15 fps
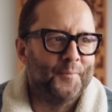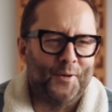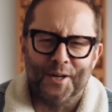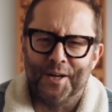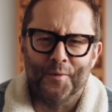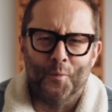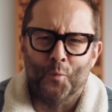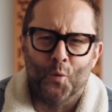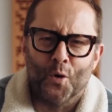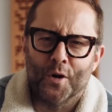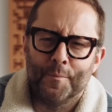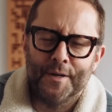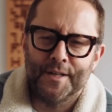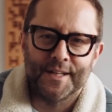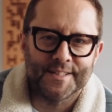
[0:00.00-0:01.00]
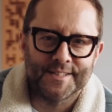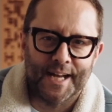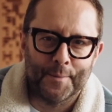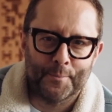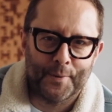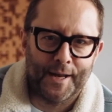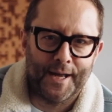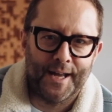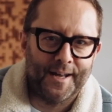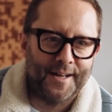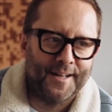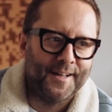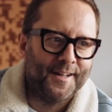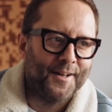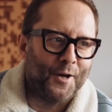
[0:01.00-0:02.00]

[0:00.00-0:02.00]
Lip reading: A Walkman, a tape player,